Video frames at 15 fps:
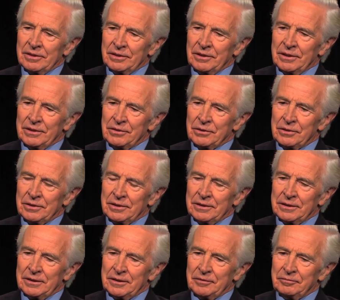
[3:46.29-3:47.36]
against
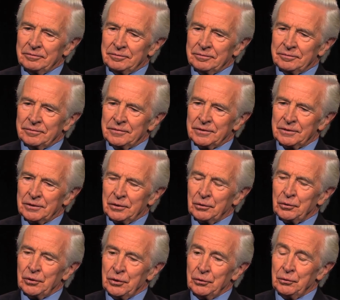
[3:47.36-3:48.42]
the
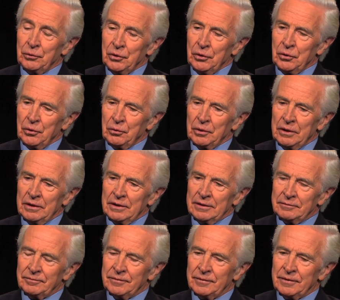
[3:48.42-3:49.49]
lawyer you know,